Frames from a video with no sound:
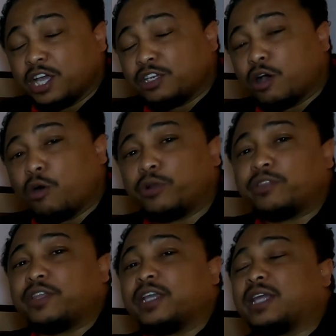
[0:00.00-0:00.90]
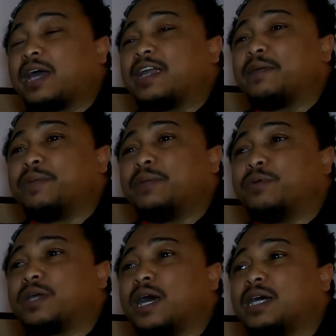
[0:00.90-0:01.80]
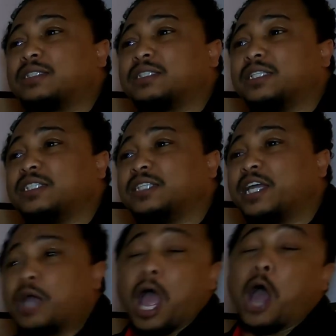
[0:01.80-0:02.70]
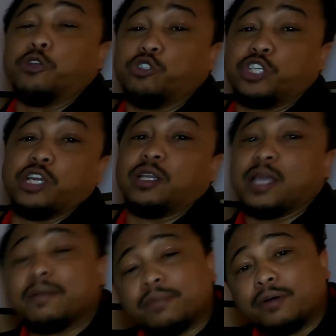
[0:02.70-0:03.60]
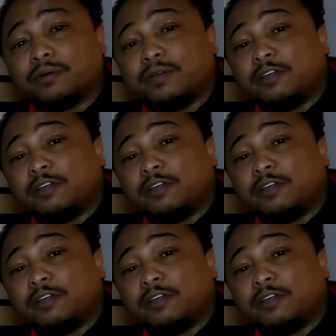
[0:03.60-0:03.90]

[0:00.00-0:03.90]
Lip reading: The only thing that I hear people constantly saying, I'll just get a Lambo,